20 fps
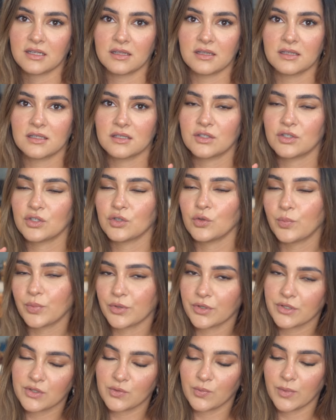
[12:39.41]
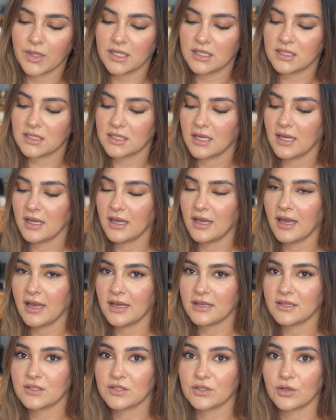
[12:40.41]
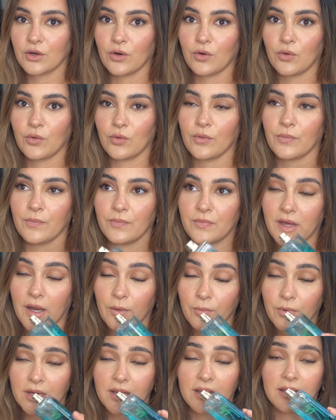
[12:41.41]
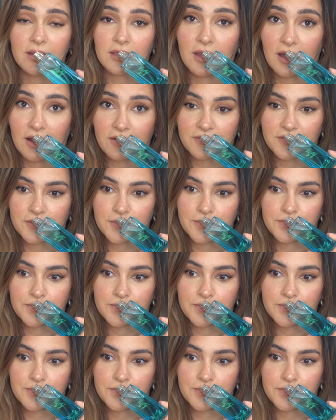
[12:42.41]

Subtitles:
It is super sweet. So that one I love.